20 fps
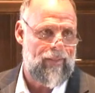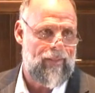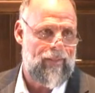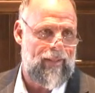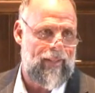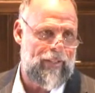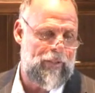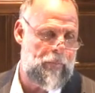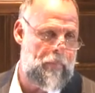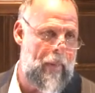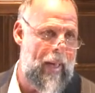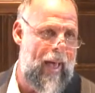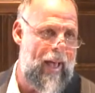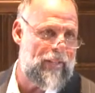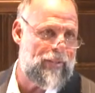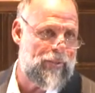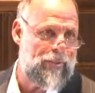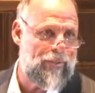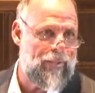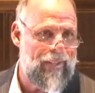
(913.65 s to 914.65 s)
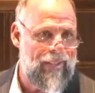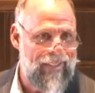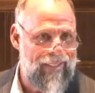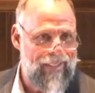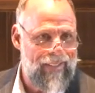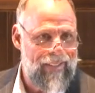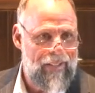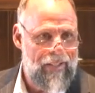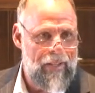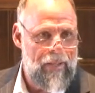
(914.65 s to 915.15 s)
It's best.
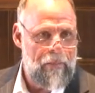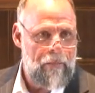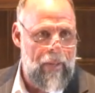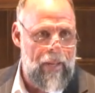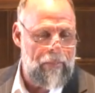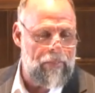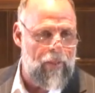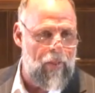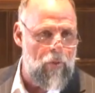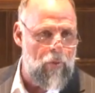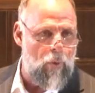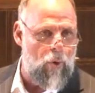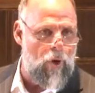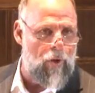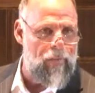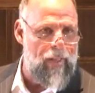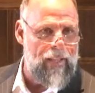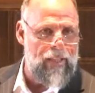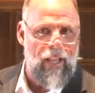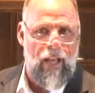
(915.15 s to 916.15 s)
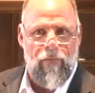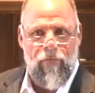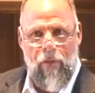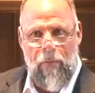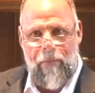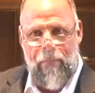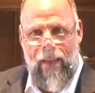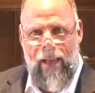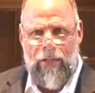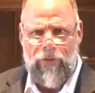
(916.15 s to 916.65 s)
people in the world, they love the
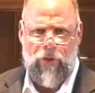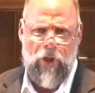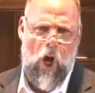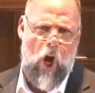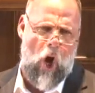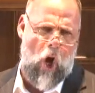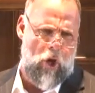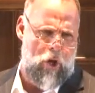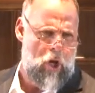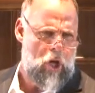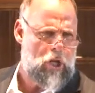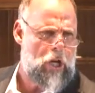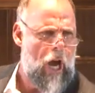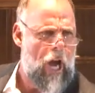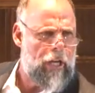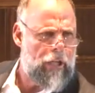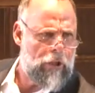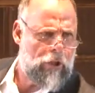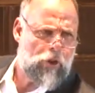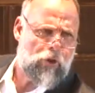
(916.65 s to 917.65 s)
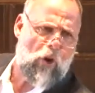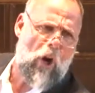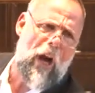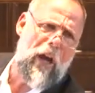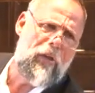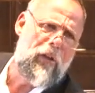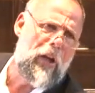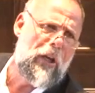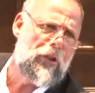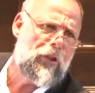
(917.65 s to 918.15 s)
best. Oh, you gotta try
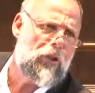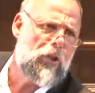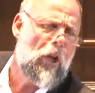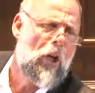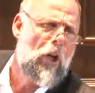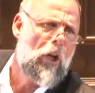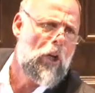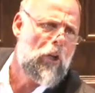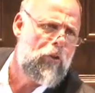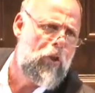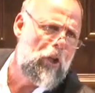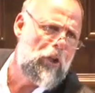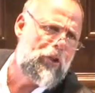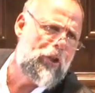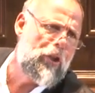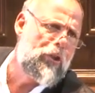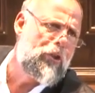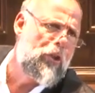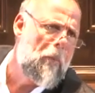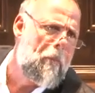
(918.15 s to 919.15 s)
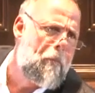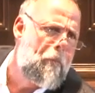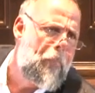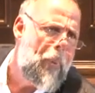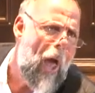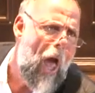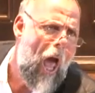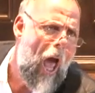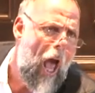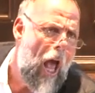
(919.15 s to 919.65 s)
this. This is the
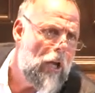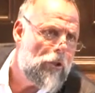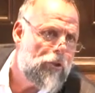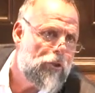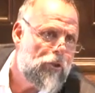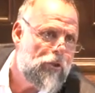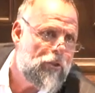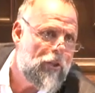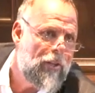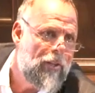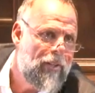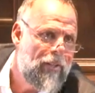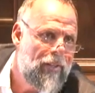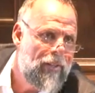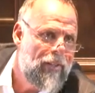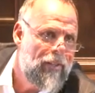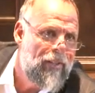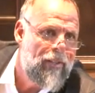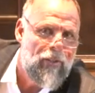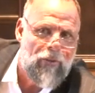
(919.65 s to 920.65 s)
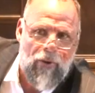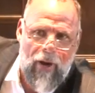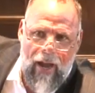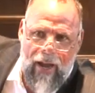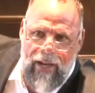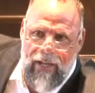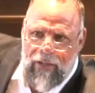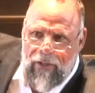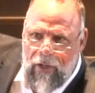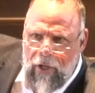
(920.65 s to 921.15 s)
best,
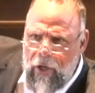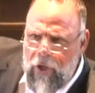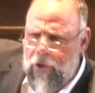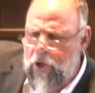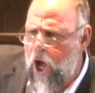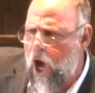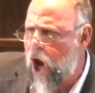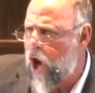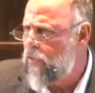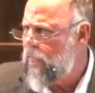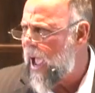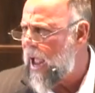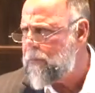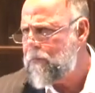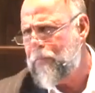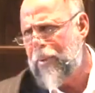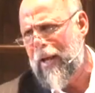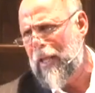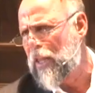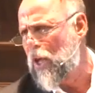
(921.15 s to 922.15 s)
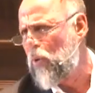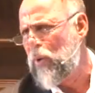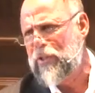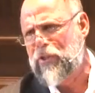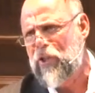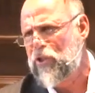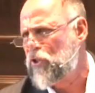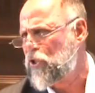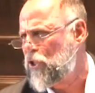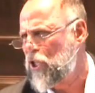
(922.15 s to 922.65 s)
right? No, that pillow
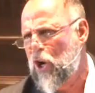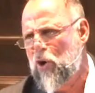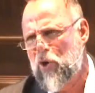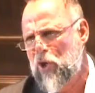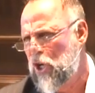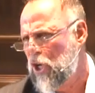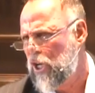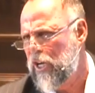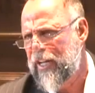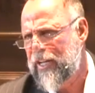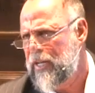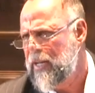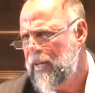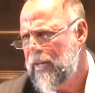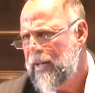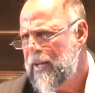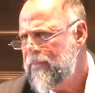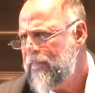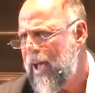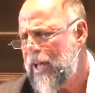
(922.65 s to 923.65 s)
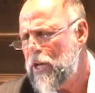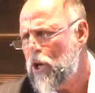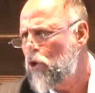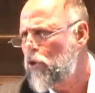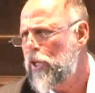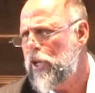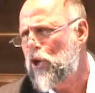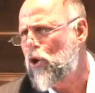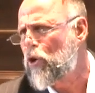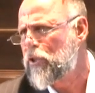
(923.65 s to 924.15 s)
isn't so good. That
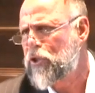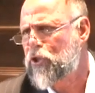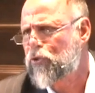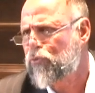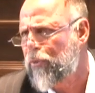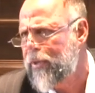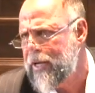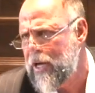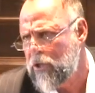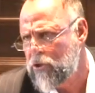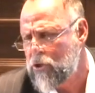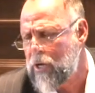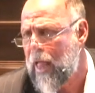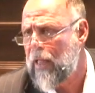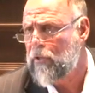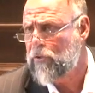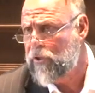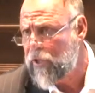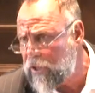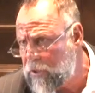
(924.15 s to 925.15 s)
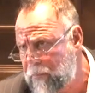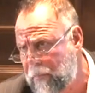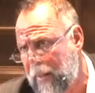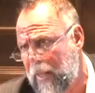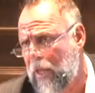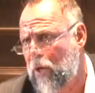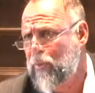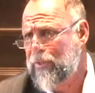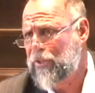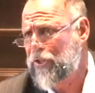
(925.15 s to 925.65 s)
only cost $300. This
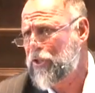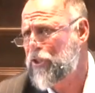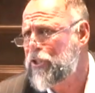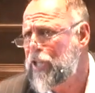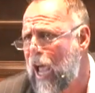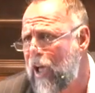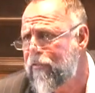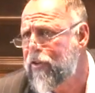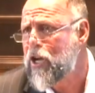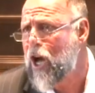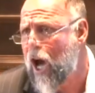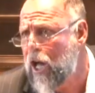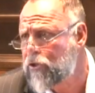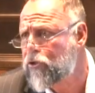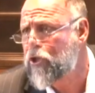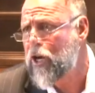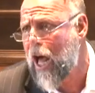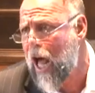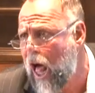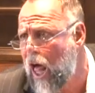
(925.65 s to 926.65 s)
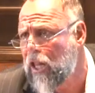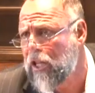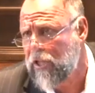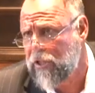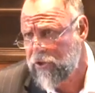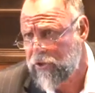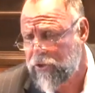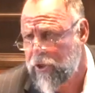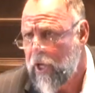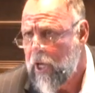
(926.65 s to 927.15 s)
pillow is
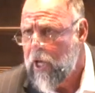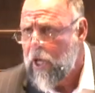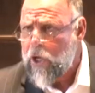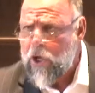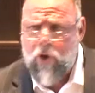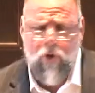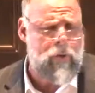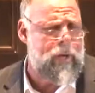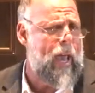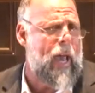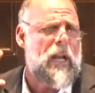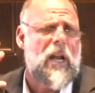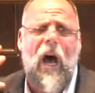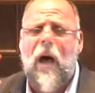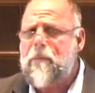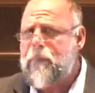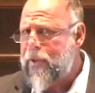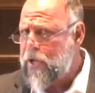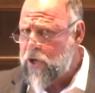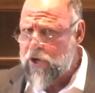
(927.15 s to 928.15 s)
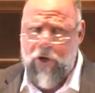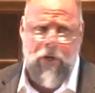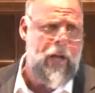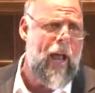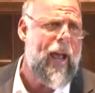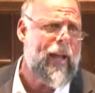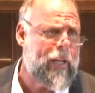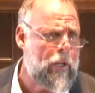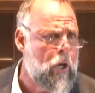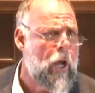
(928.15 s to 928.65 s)
$700. You get up and your
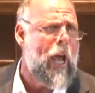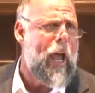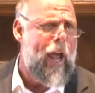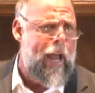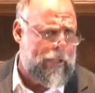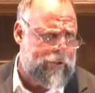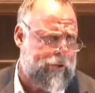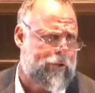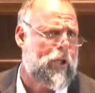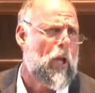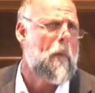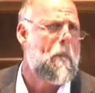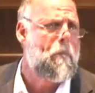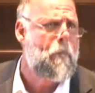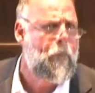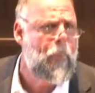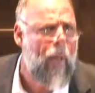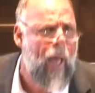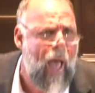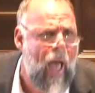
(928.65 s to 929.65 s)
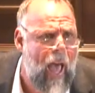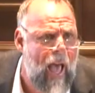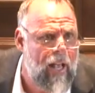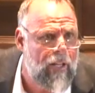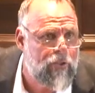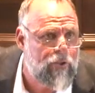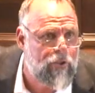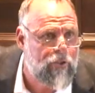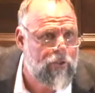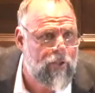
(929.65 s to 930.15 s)
neck is, it's the
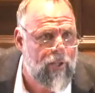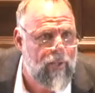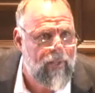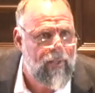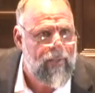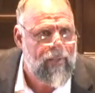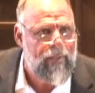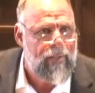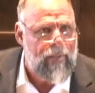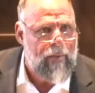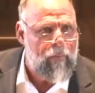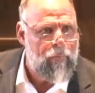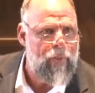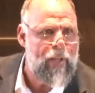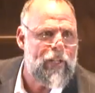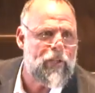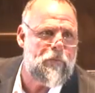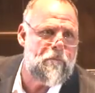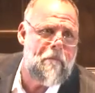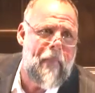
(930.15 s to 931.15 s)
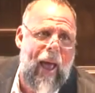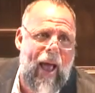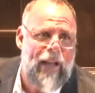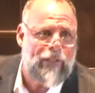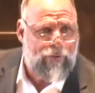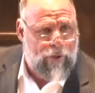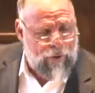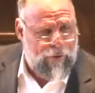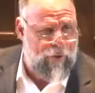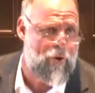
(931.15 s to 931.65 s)
best. This
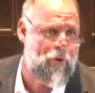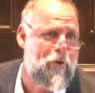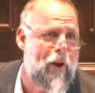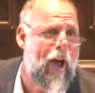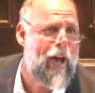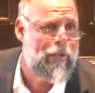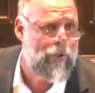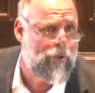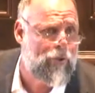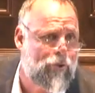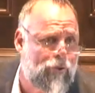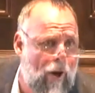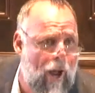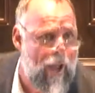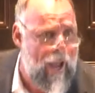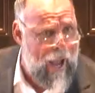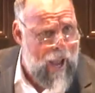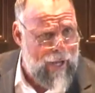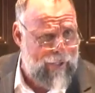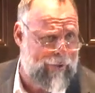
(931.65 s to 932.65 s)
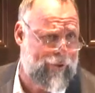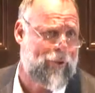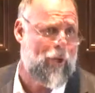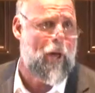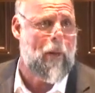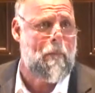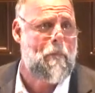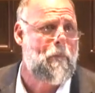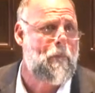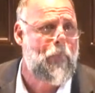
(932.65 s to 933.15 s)
mattress, you gotta try, it's
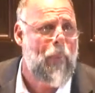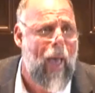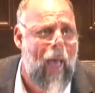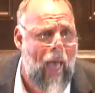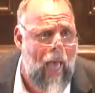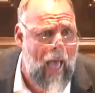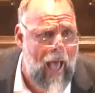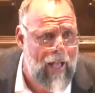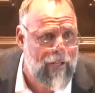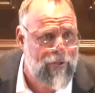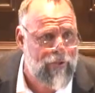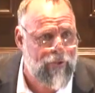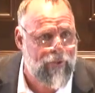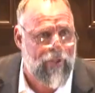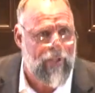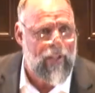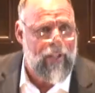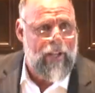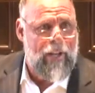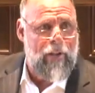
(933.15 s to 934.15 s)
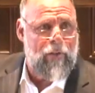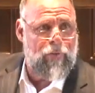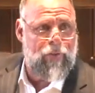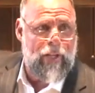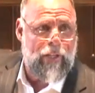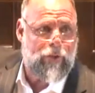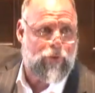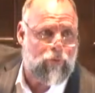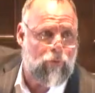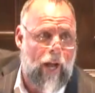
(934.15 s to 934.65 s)
the best.
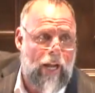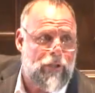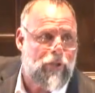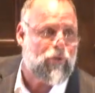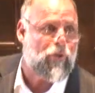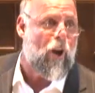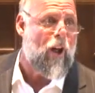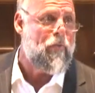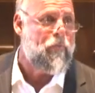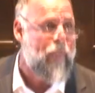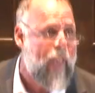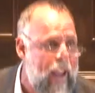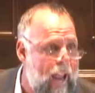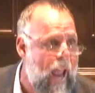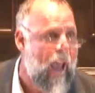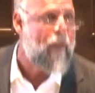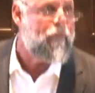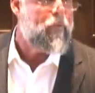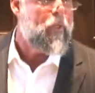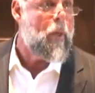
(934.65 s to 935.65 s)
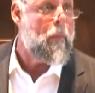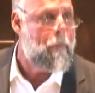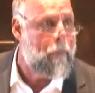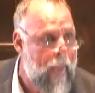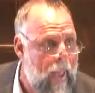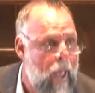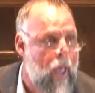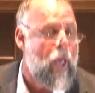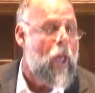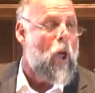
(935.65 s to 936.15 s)
This restaurant, they have the
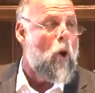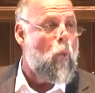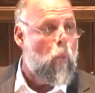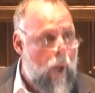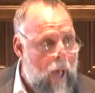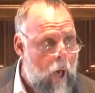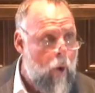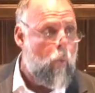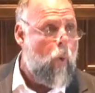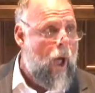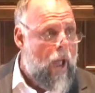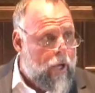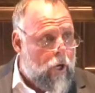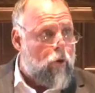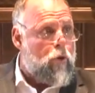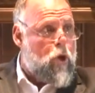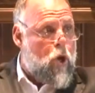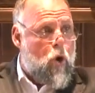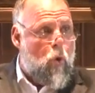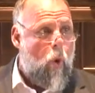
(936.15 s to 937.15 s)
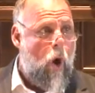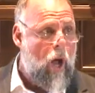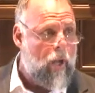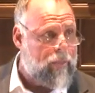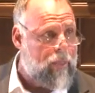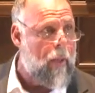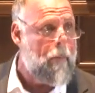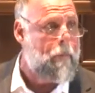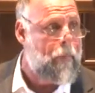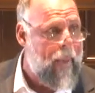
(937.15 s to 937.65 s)
best. Well, why don't you want
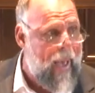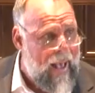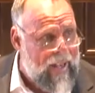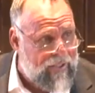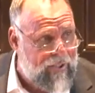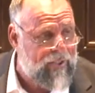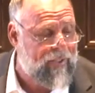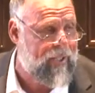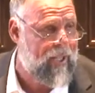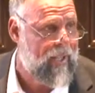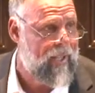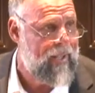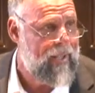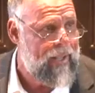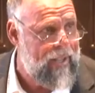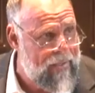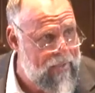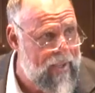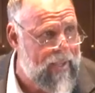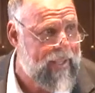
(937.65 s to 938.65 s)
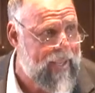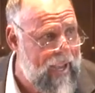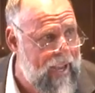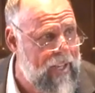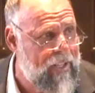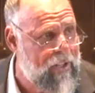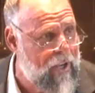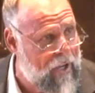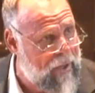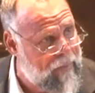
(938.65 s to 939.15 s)
the best in the
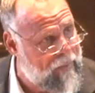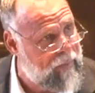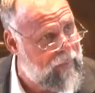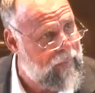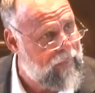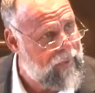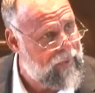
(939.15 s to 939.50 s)
kingdom?